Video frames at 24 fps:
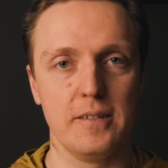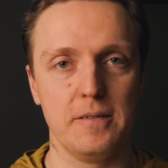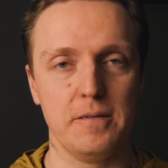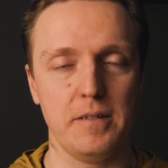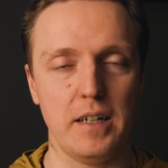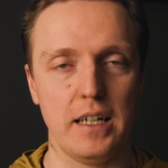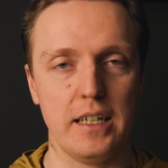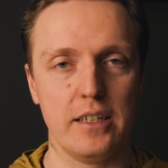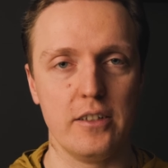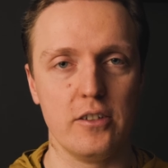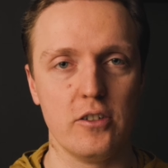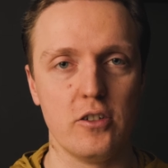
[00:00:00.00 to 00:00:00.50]

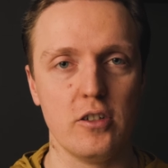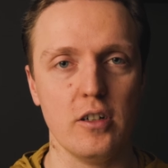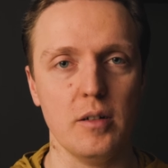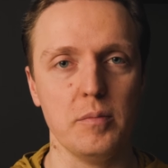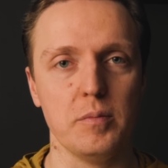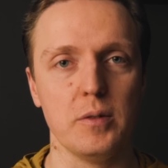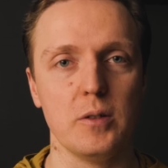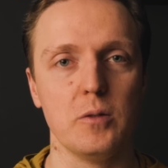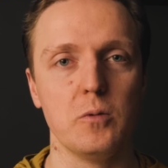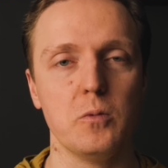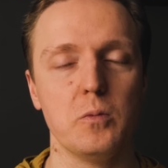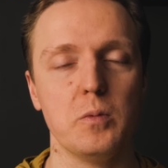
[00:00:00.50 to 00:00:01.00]
find
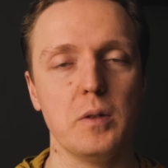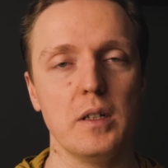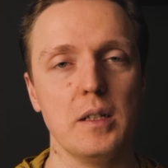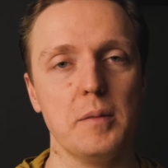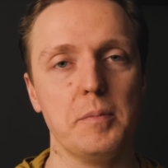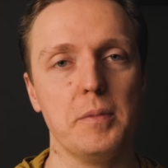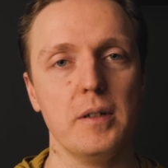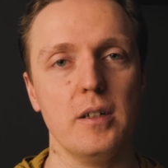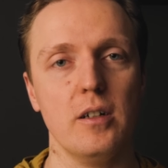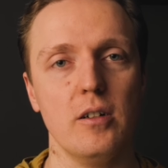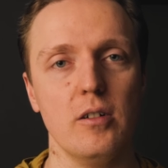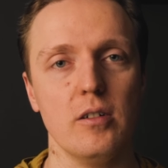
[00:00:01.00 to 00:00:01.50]
job will
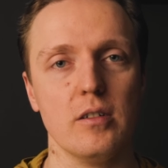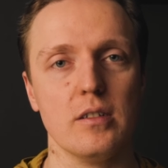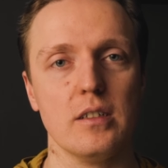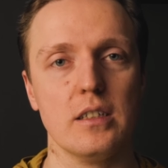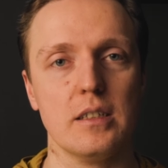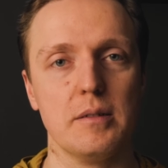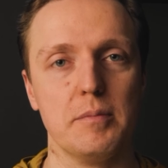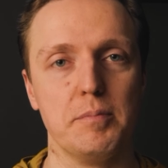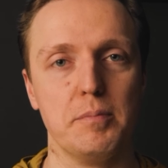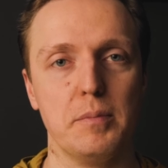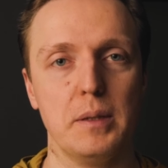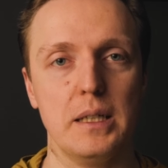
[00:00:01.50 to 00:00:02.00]
be
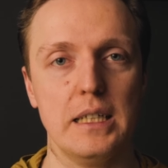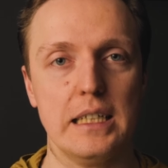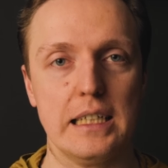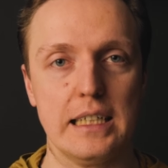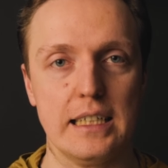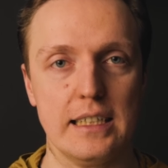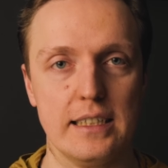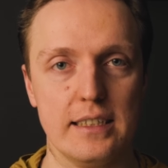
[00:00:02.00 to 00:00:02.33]
only big